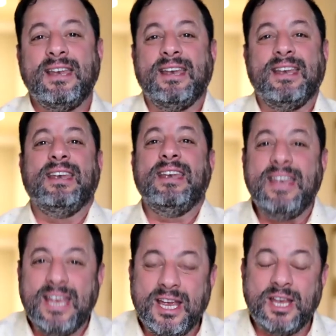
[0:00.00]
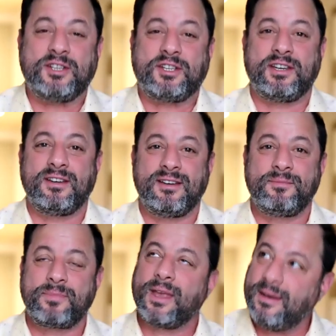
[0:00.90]
needs,
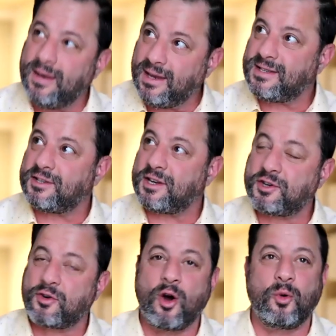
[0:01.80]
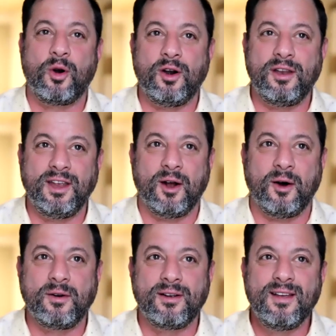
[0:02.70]
it's a strong word, you
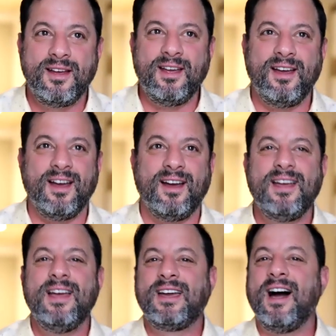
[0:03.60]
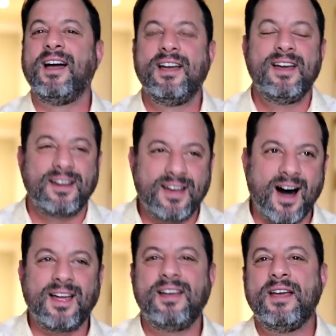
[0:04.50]
know.
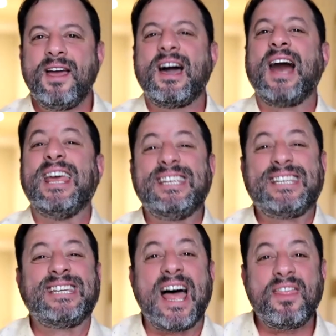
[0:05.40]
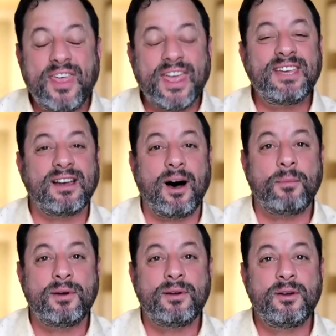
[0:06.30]
God has set things up
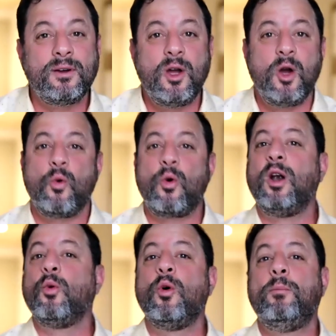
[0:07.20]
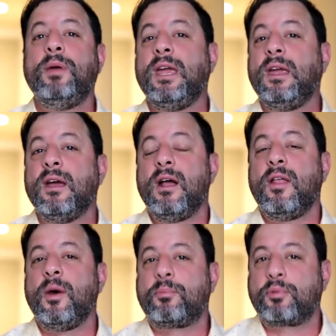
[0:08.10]
where it will be
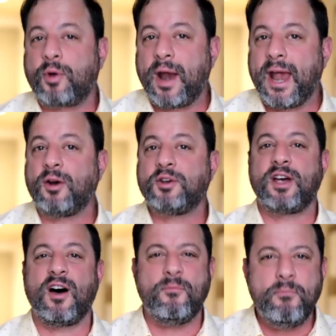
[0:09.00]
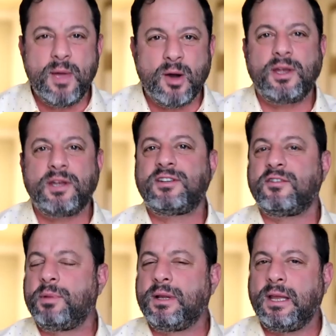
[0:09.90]
the prayers of millions of
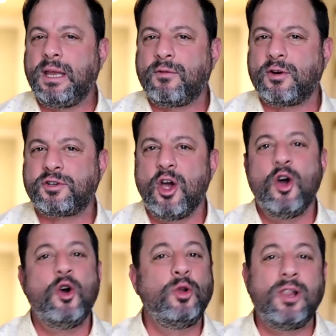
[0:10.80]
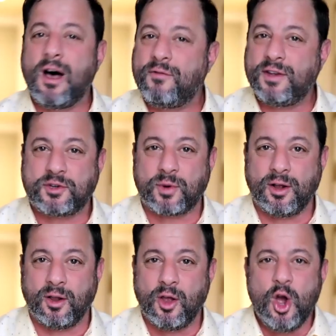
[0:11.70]
believers who love
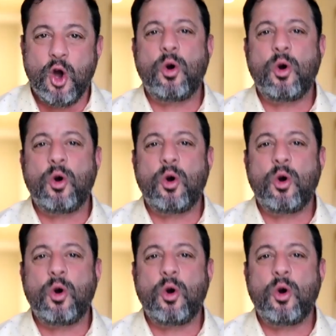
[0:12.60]
Israel, who are